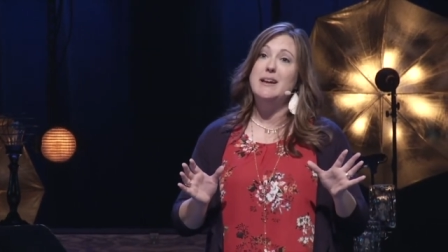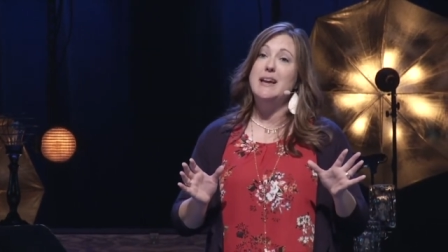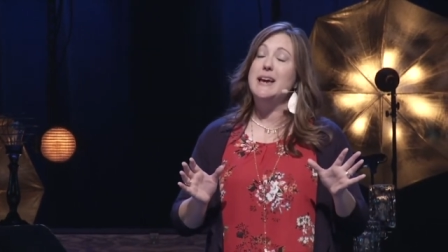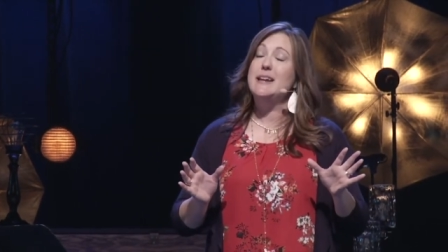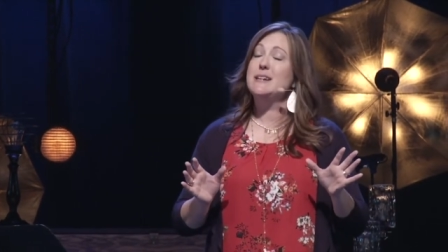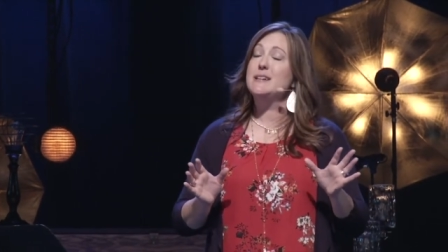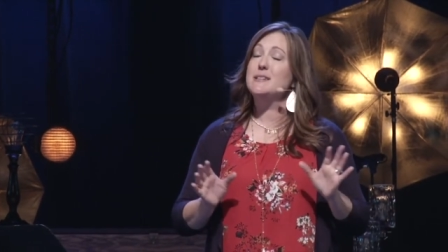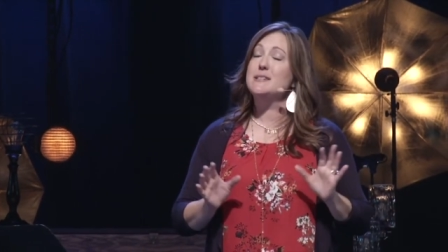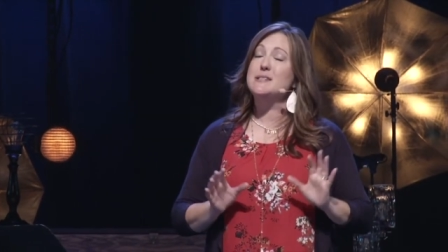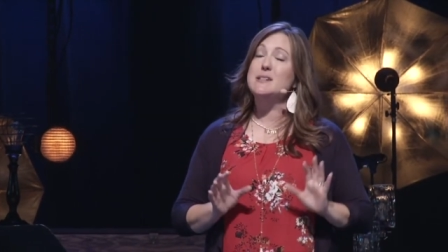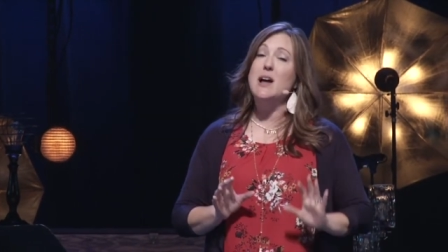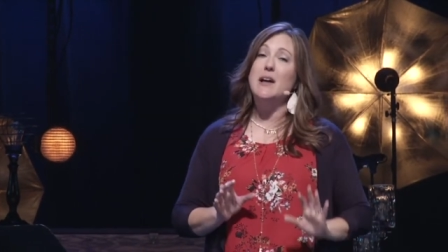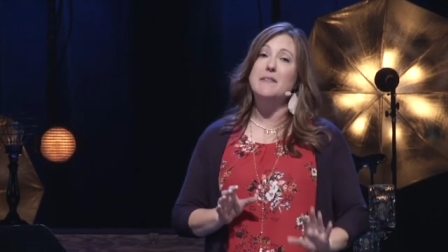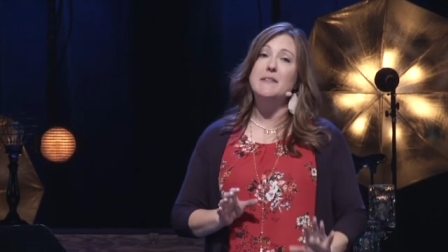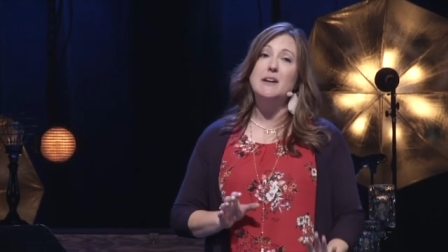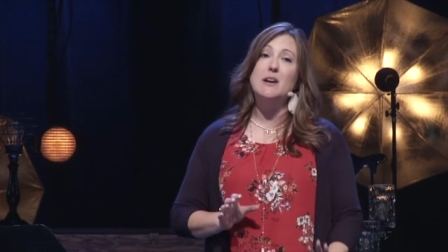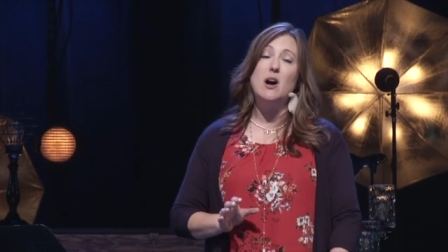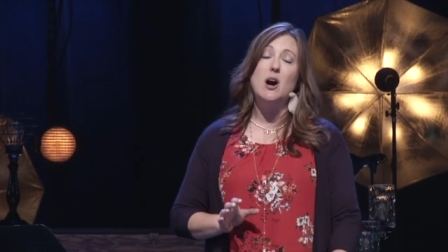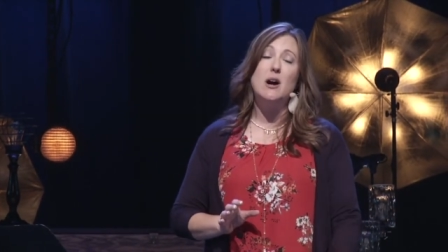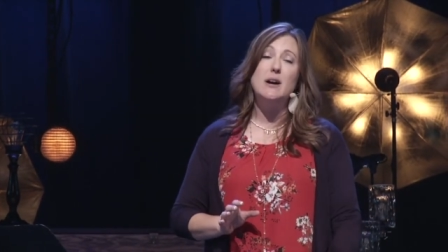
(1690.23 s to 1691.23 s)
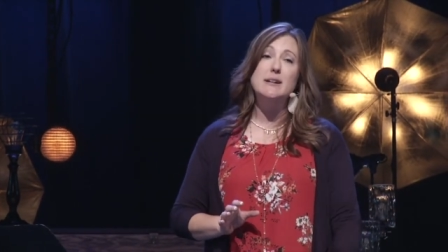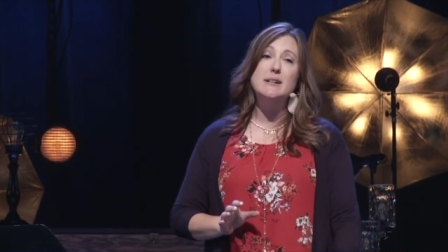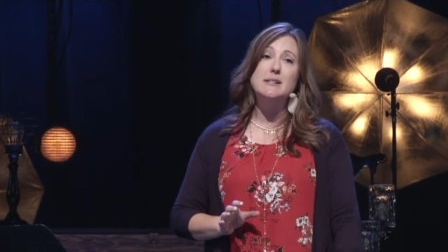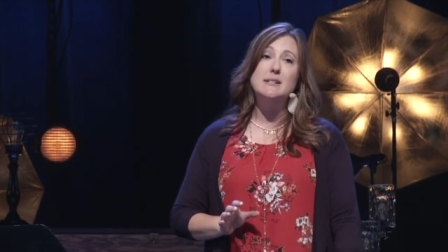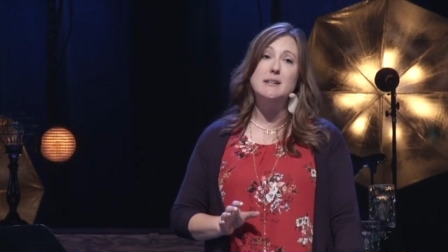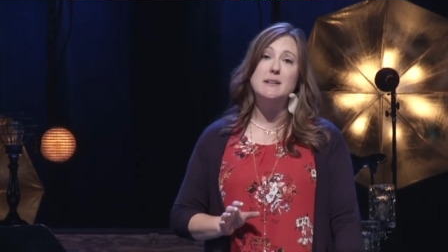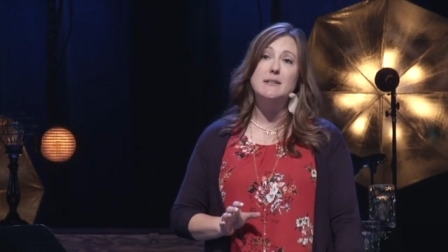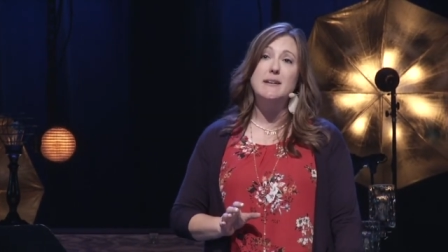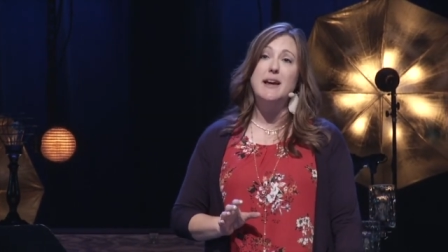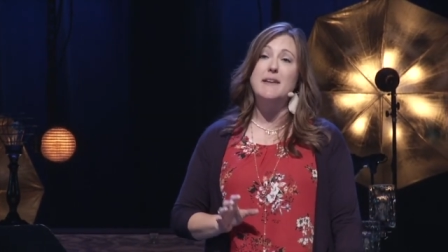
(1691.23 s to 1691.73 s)
and it is not in the
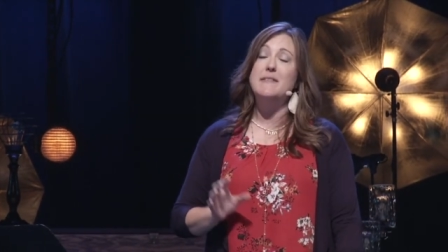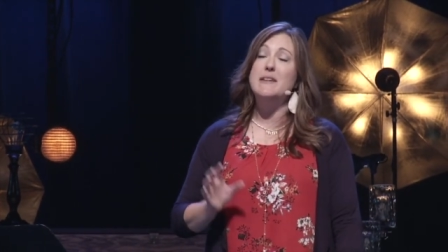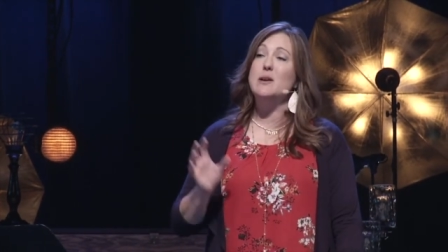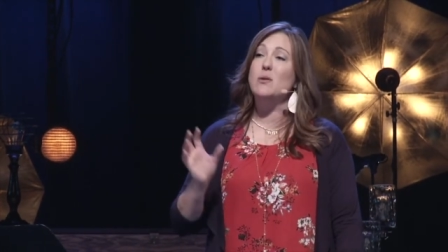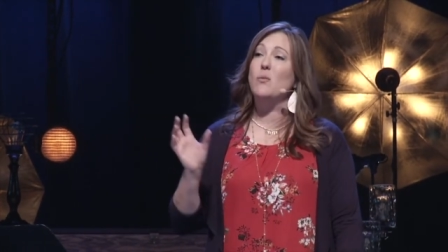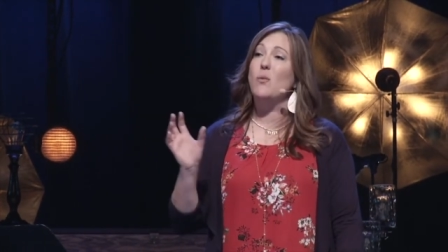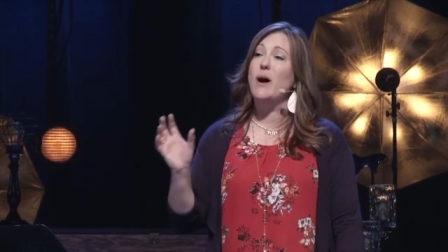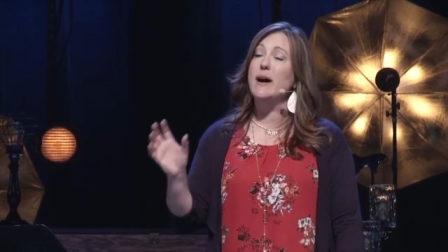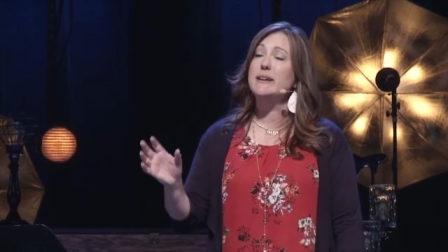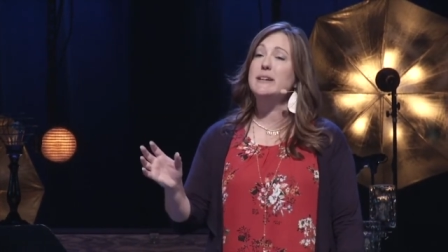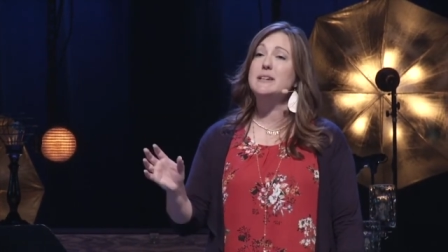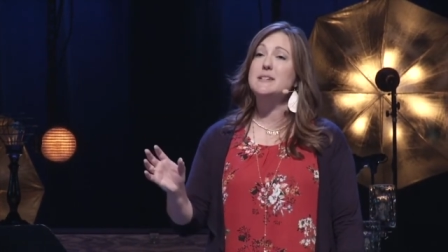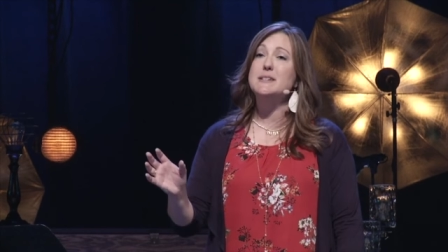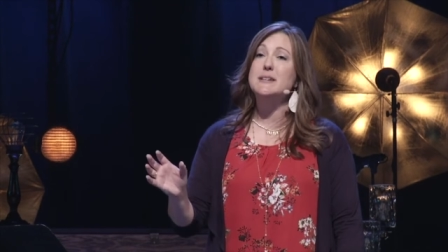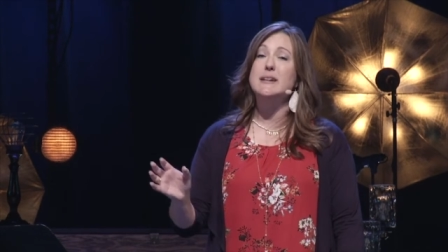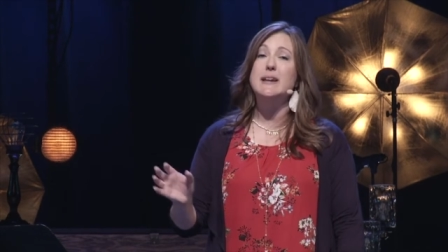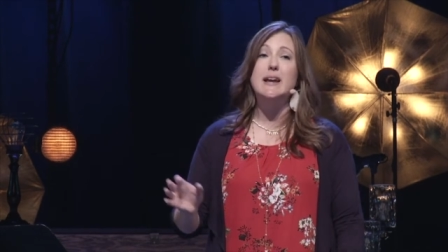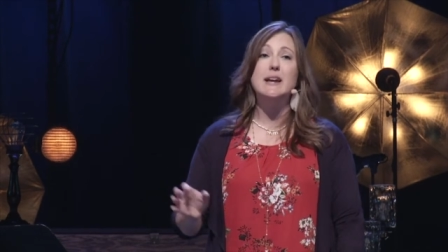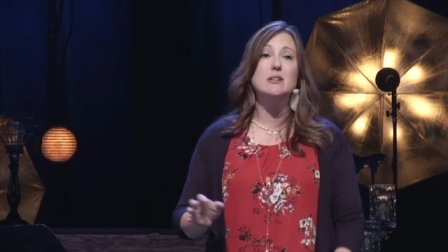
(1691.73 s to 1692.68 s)
cart and they want it